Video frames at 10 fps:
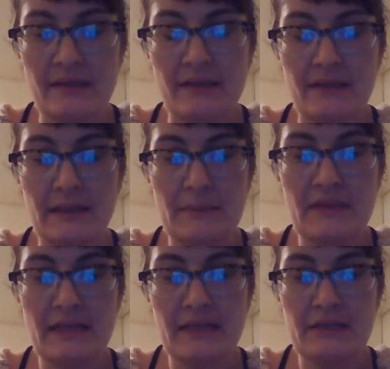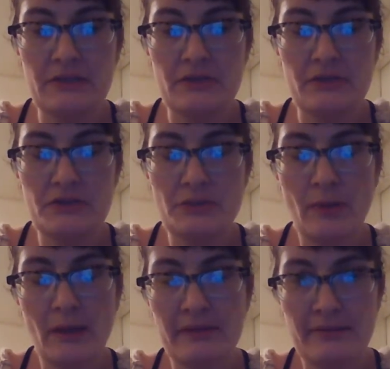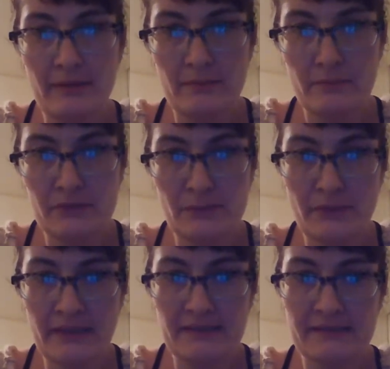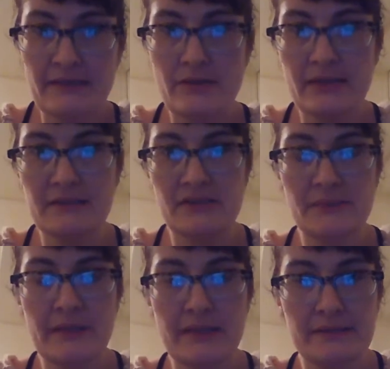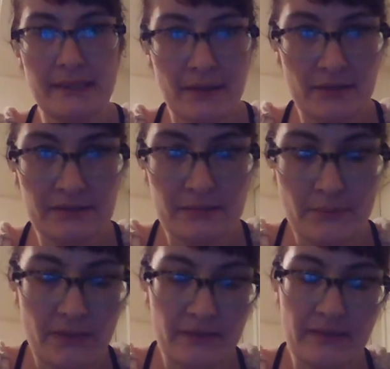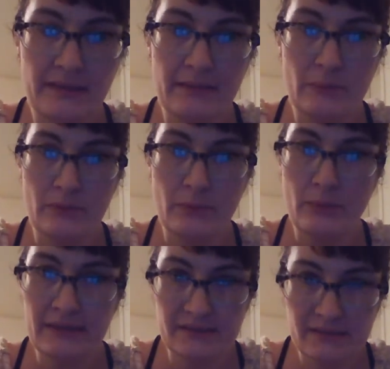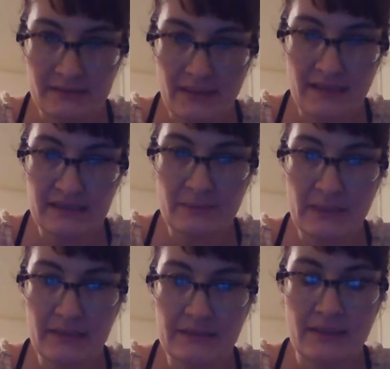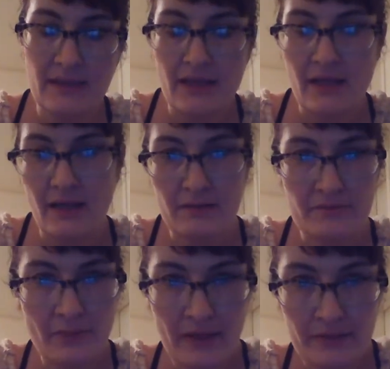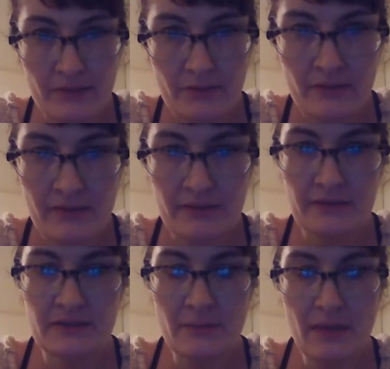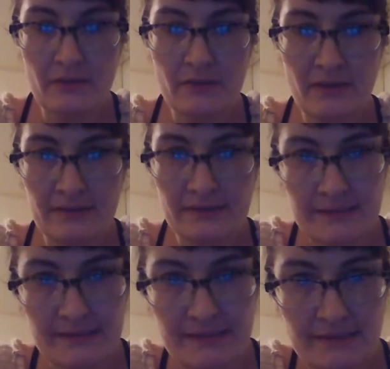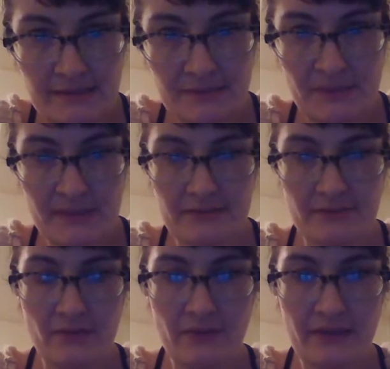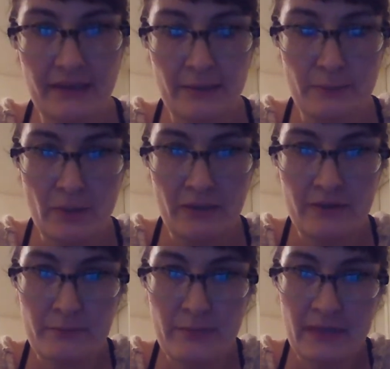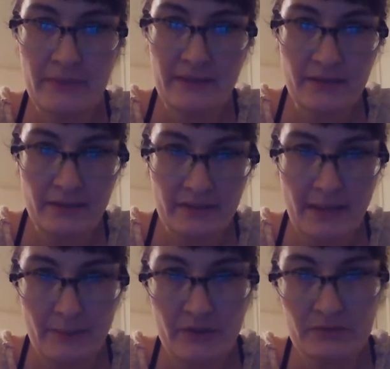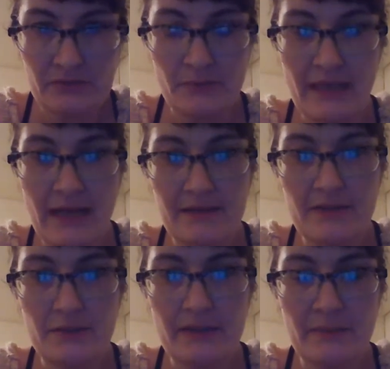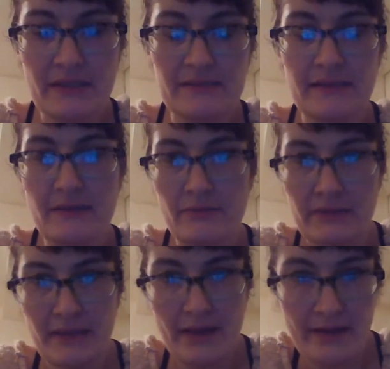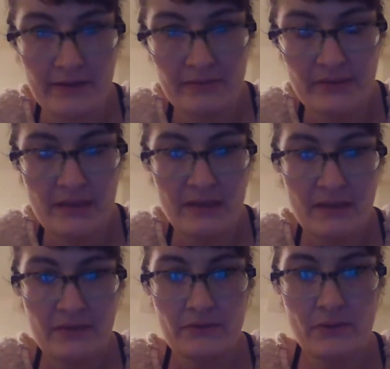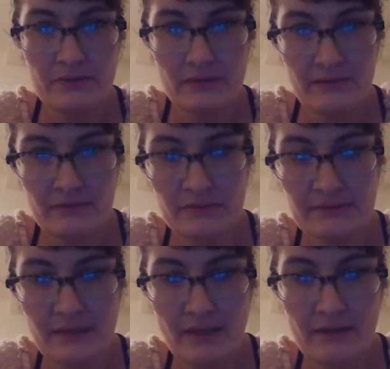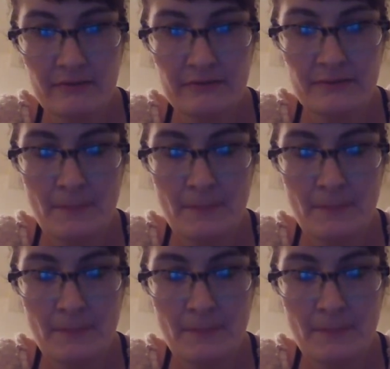um, then you should probably give up smoking cigarettes just because that calls upon the more poisonous aspect of tobacco. And tobacco causes diseases because of all the modern man made chemicals we add to it because they didn't really have those levels of